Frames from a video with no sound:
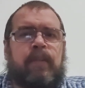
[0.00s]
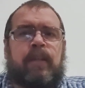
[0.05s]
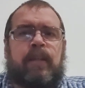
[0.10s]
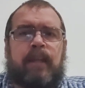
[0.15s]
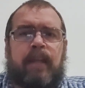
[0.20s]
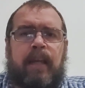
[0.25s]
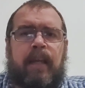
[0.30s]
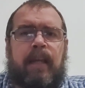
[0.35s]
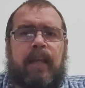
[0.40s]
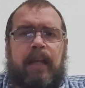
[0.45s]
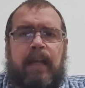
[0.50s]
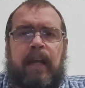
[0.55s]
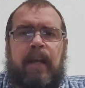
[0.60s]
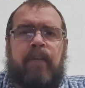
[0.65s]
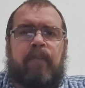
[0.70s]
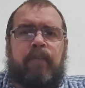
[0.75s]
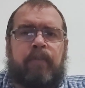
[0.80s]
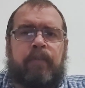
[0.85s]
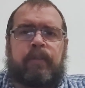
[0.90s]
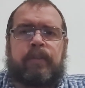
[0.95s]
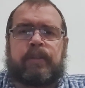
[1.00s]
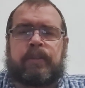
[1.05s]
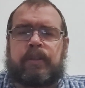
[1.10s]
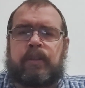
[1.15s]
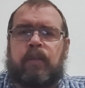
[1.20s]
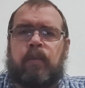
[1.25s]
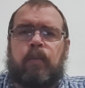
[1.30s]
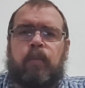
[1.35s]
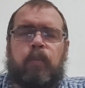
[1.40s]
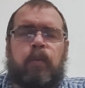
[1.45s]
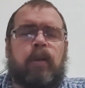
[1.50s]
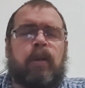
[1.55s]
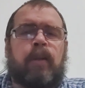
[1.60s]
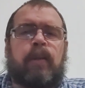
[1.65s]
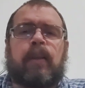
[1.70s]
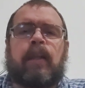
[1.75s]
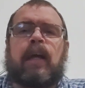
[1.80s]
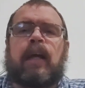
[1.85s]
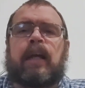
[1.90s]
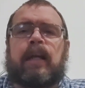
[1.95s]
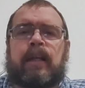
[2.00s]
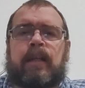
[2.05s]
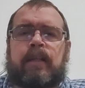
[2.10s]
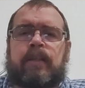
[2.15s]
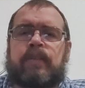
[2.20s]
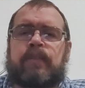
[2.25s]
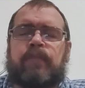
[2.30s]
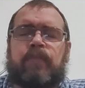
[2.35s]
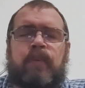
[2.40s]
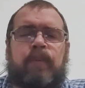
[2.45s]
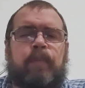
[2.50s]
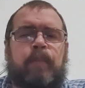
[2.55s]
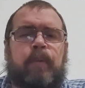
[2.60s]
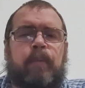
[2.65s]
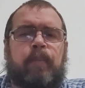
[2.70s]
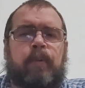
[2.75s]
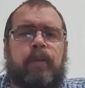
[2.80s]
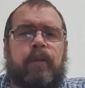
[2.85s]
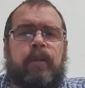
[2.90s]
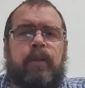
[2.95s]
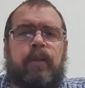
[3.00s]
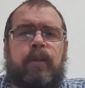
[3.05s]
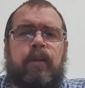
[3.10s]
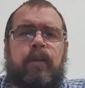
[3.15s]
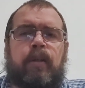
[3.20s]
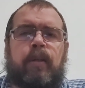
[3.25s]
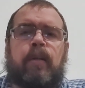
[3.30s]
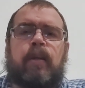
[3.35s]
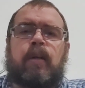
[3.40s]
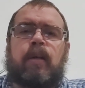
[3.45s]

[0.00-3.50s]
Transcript: in that average zone where a lot of guns fit me pretty good.